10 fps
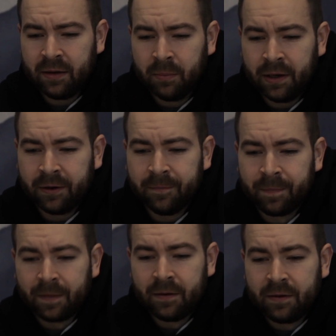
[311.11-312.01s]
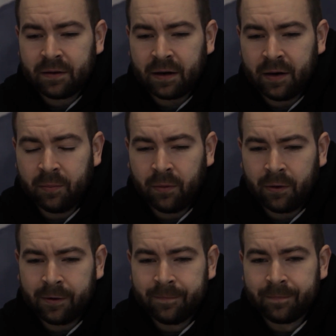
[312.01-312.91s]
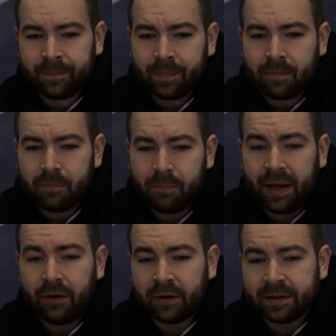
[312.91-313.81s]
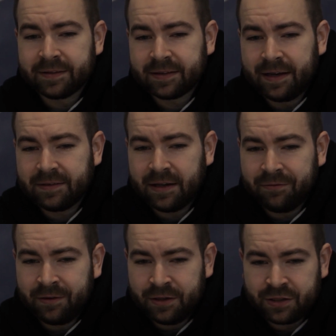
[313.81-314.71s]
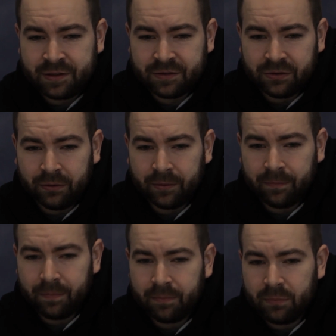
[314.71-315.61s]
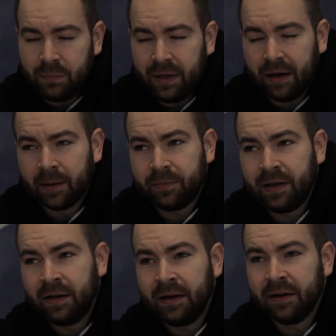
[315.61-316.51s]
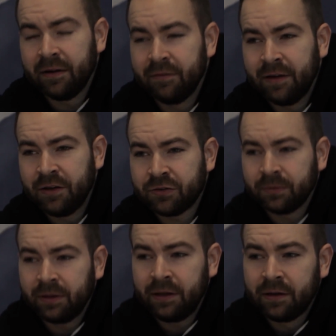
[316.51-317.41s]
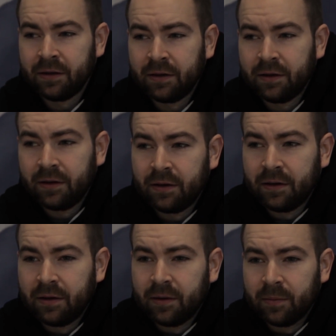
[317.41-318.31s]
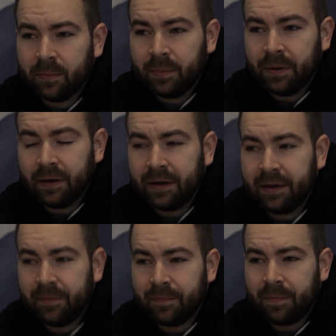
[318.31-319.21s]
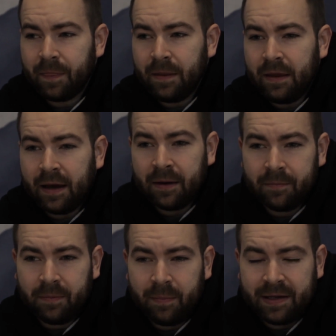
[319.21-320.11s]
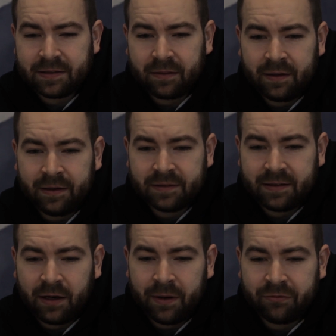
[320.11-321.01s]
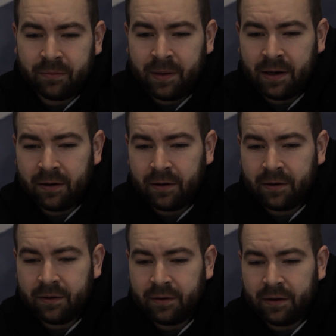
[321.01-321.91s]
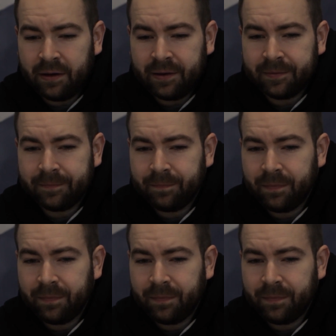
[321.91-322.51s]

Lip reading: about kind of more better, concise definitions. So I'll be updating it eventually. But yeah, the basic things take away from there are